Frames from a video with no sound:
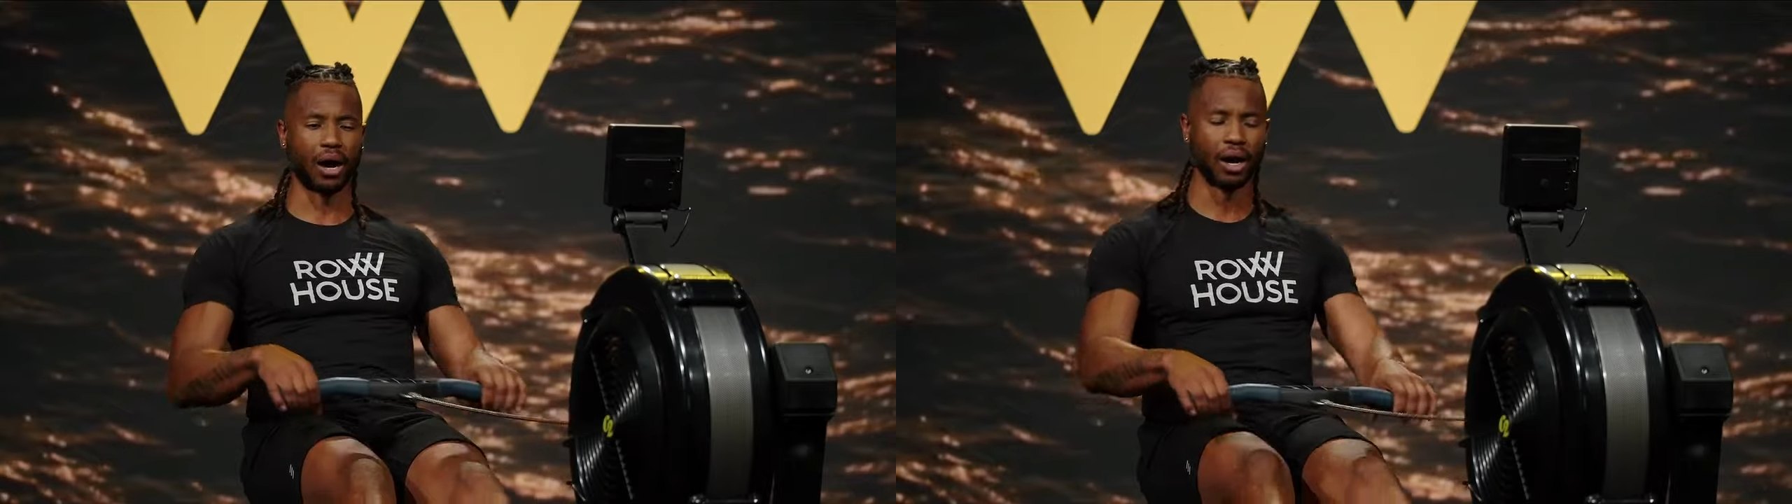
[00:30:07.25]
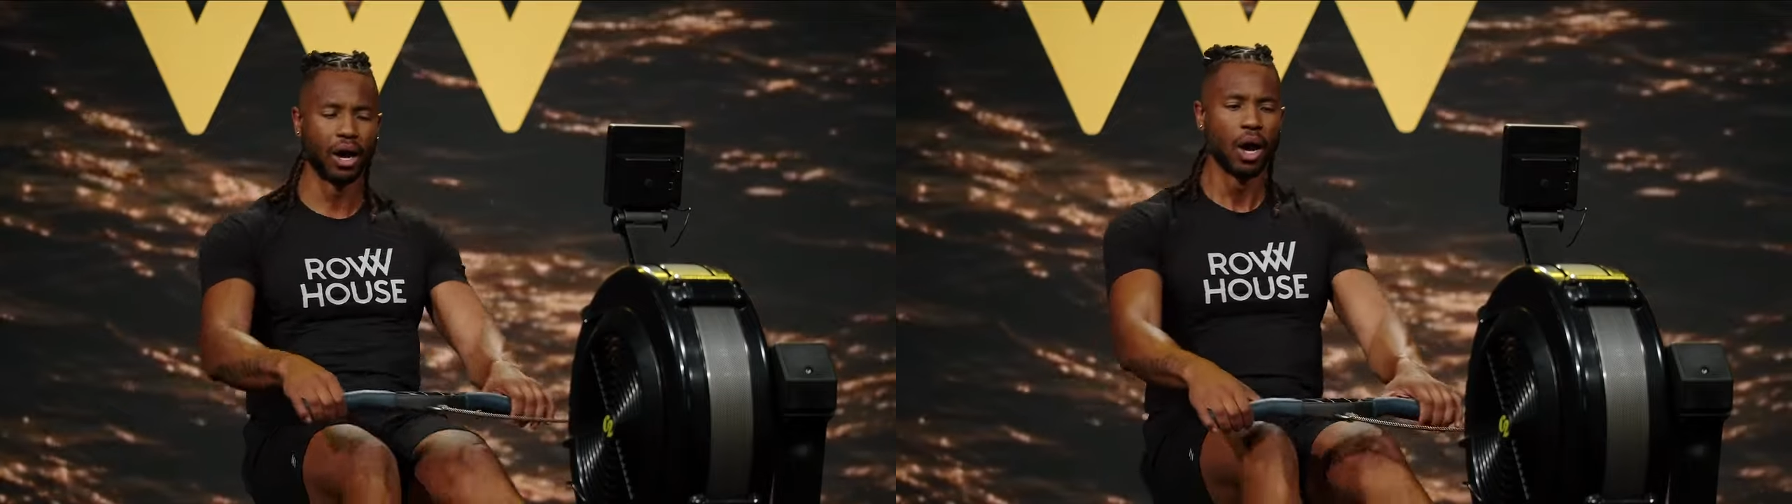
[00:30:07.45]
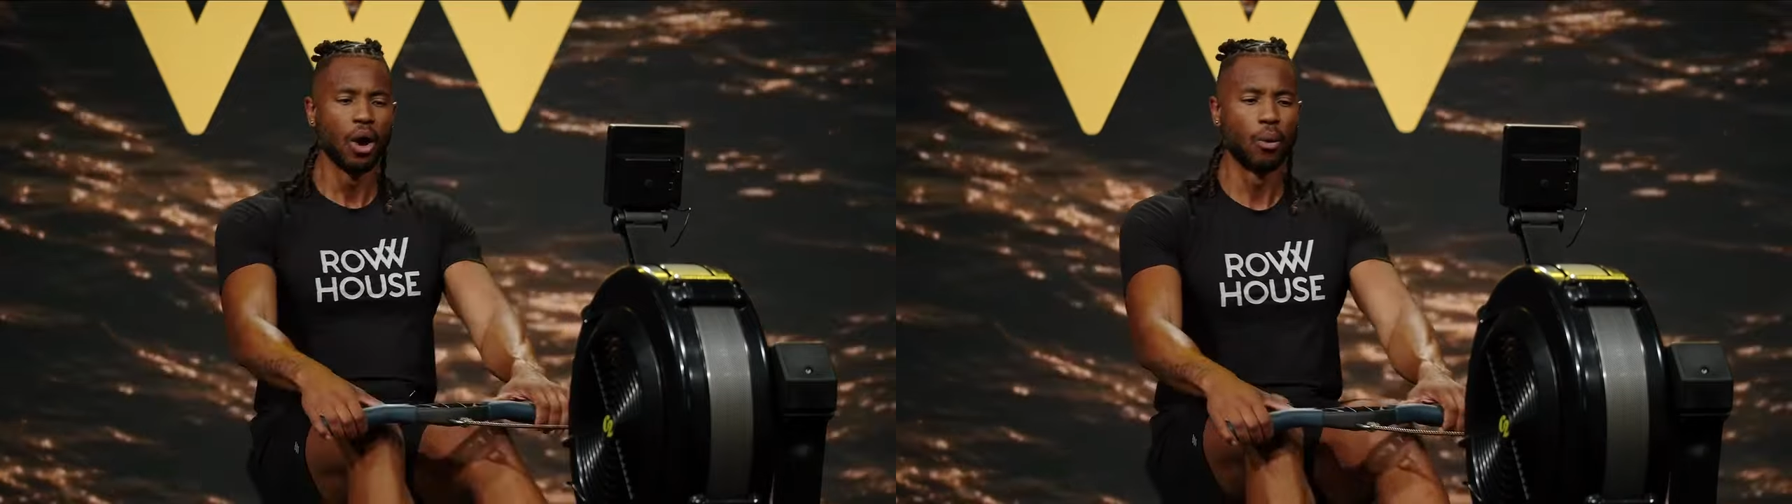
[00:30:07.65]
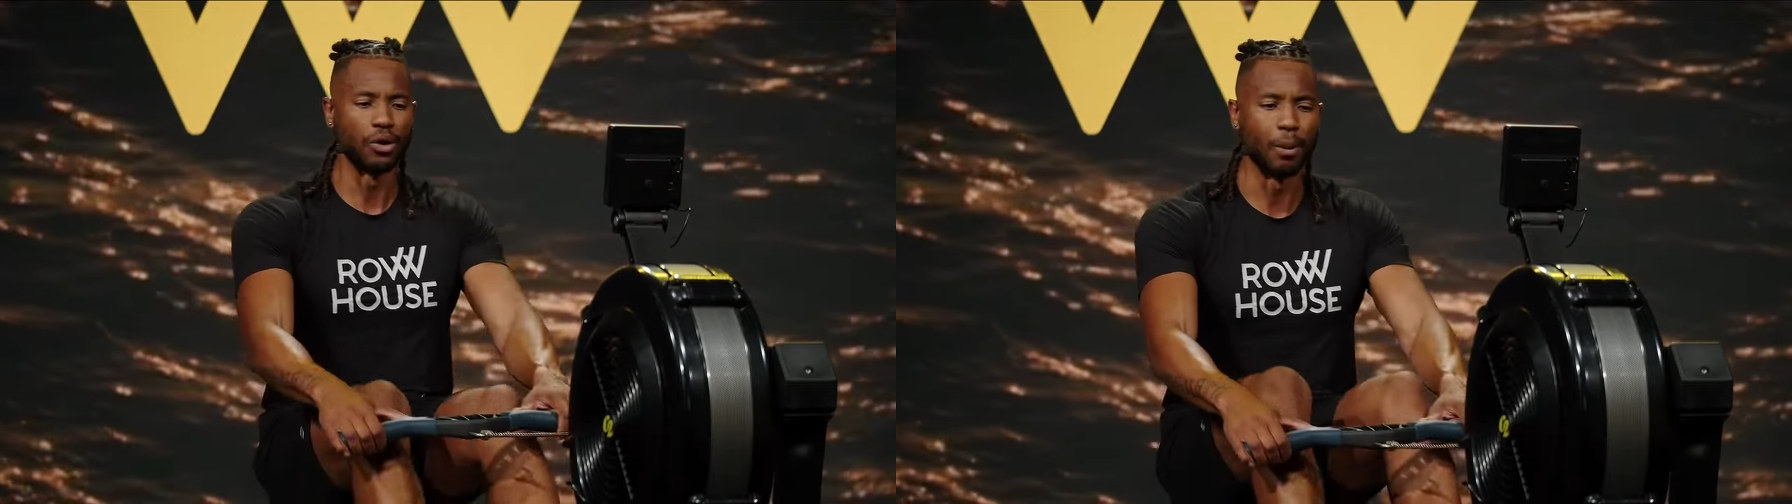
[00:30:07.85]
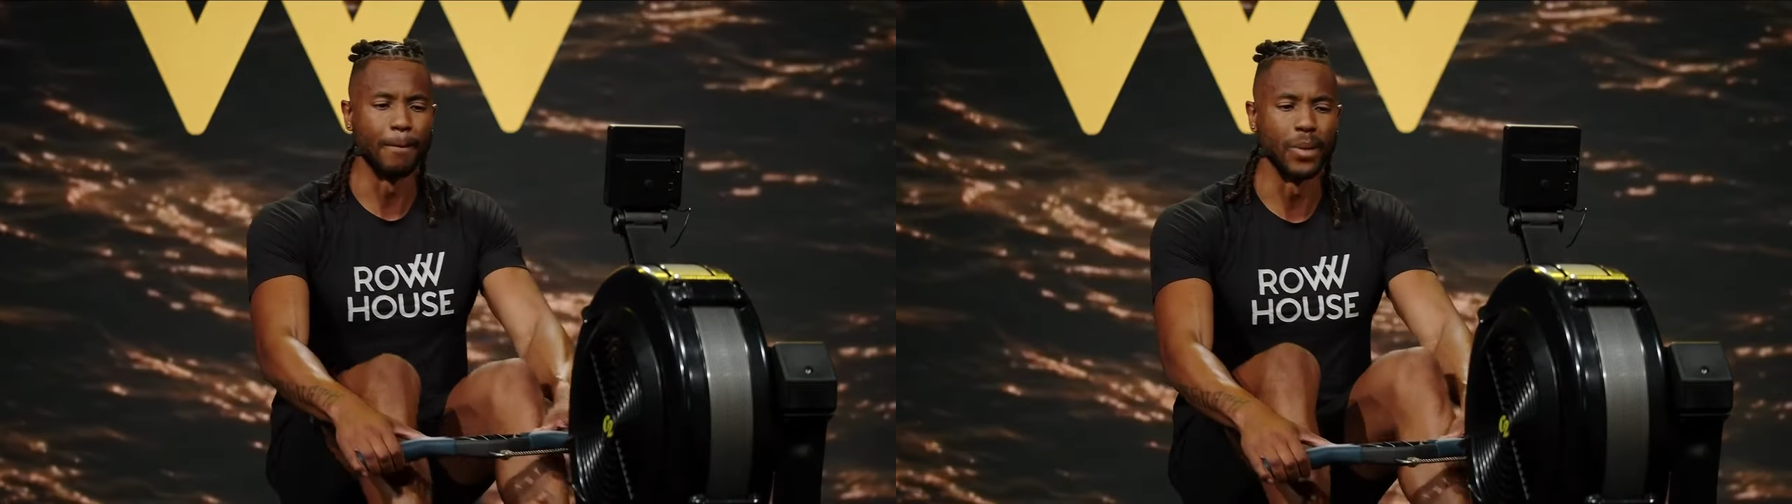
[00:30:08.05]
where
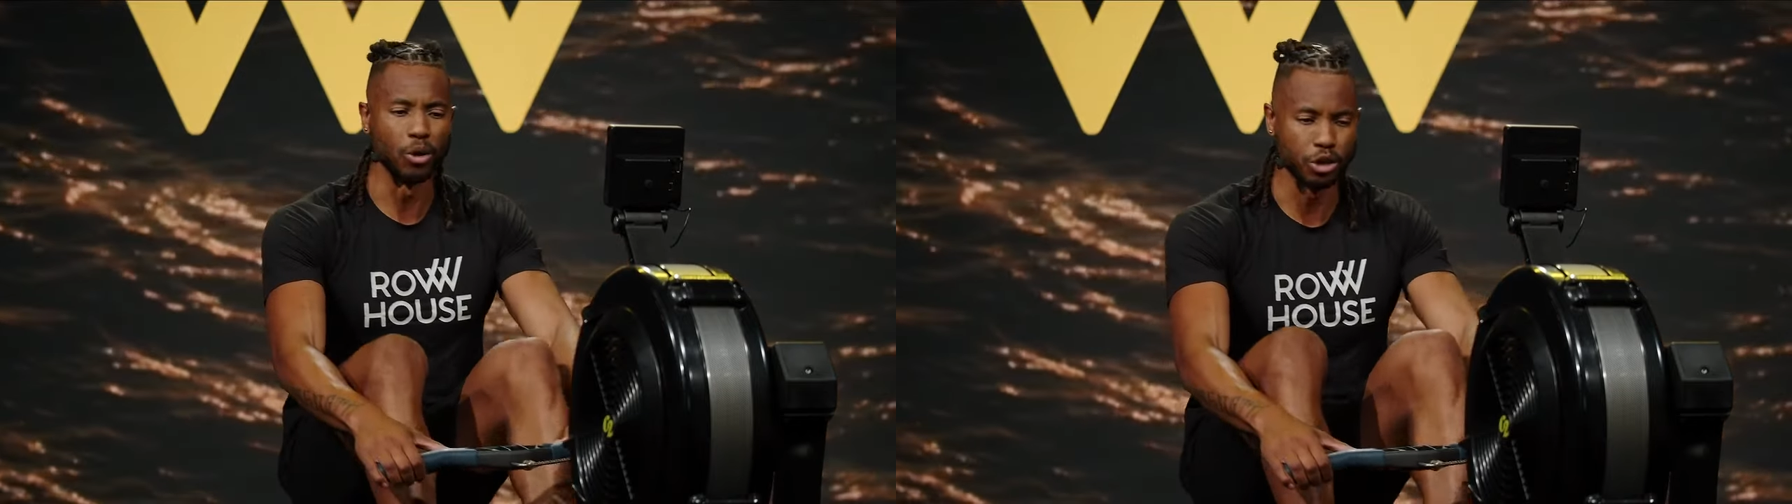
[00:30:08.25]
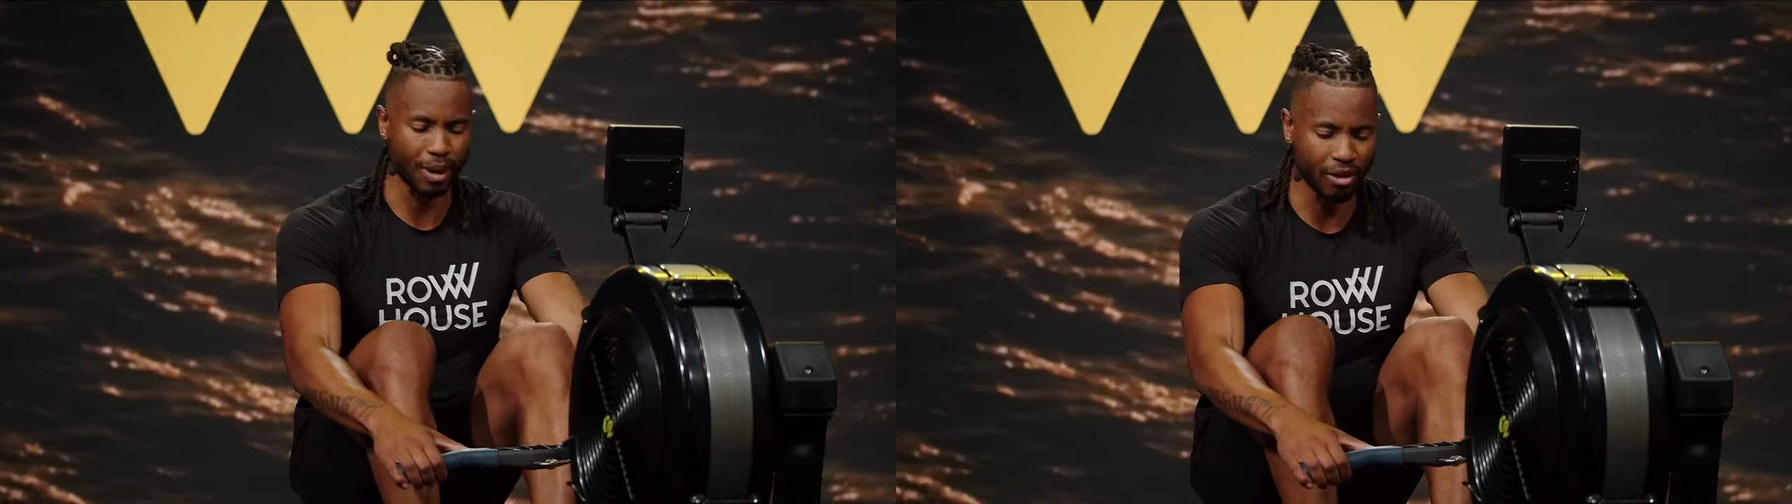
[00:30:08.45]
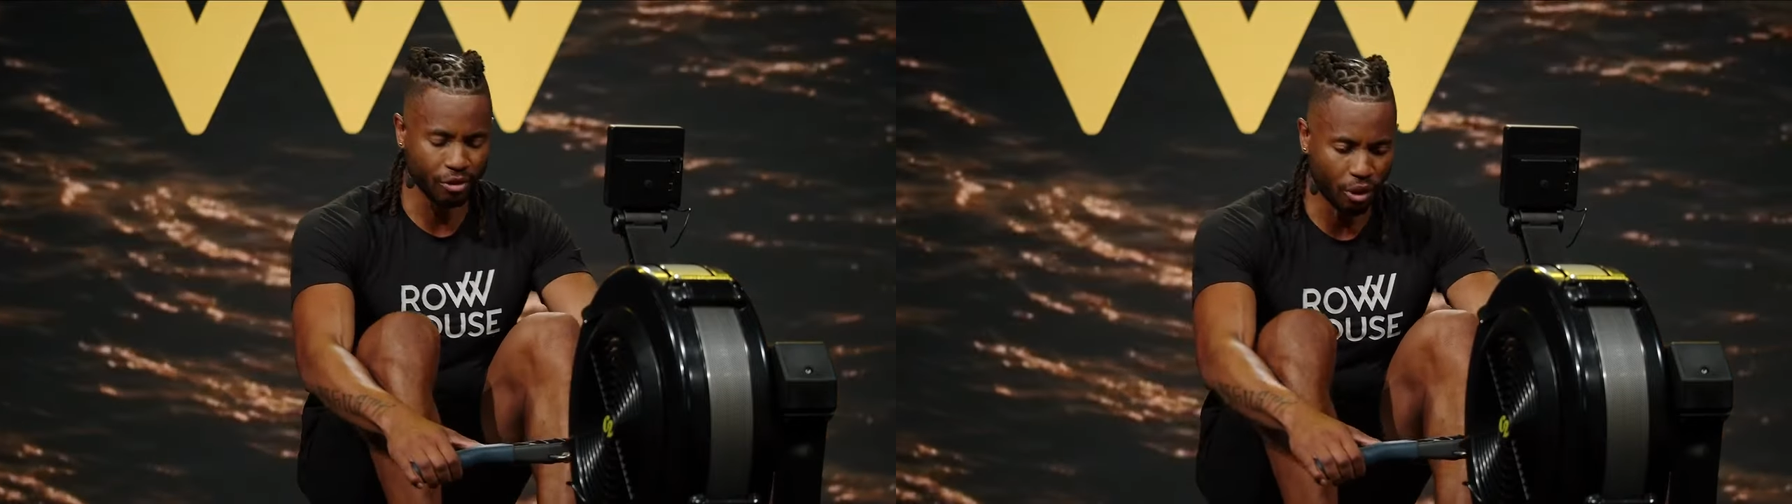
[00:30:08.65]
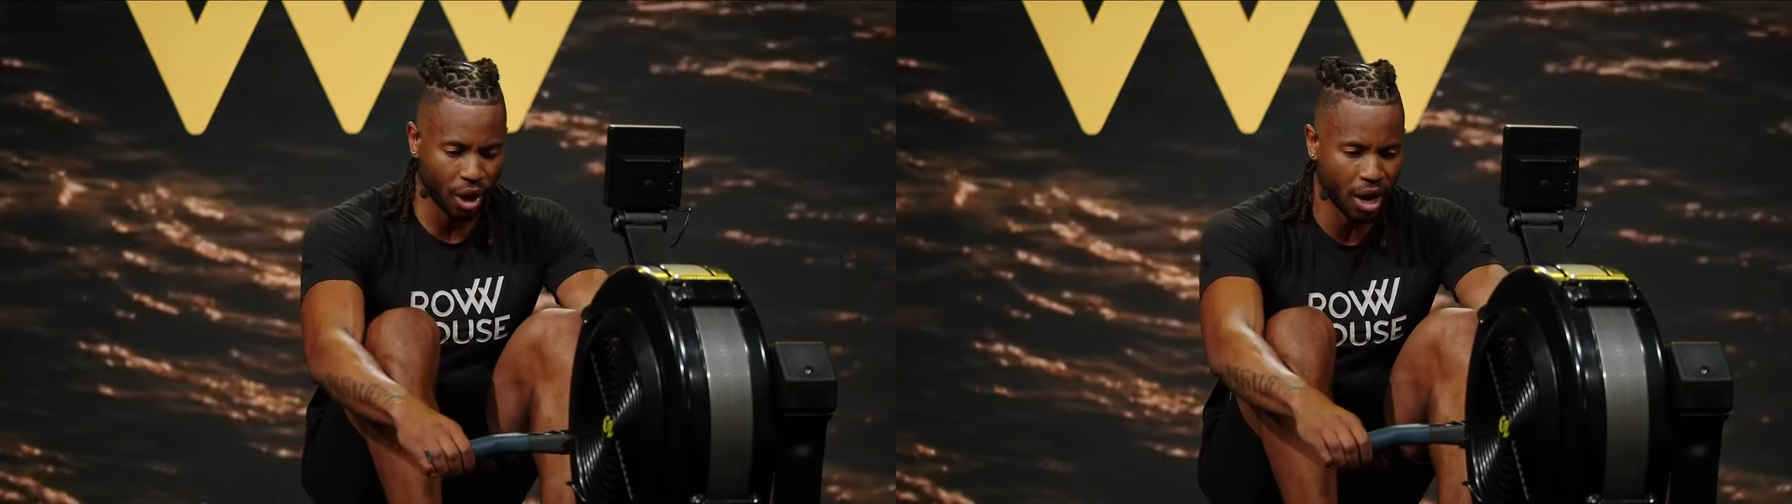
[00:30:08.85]
you're the most mindful.